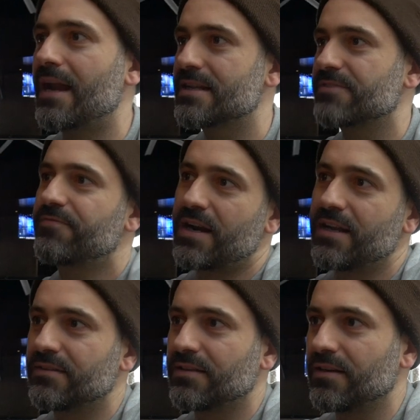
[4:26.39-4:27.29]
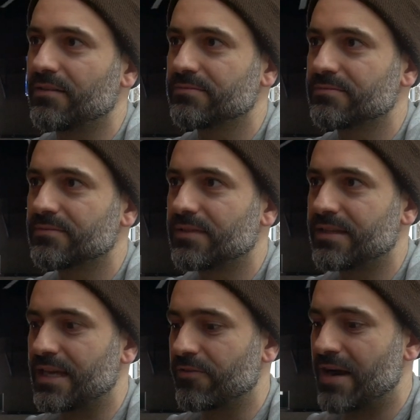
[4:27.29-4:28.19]
and it's a funny little right.
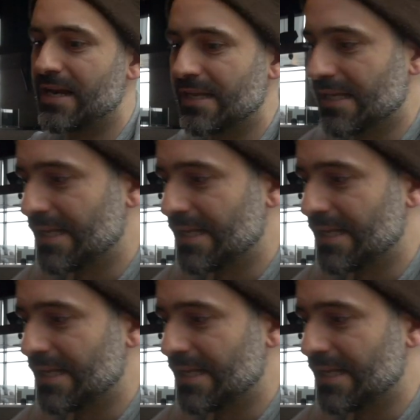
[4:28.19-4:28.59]
thing, right?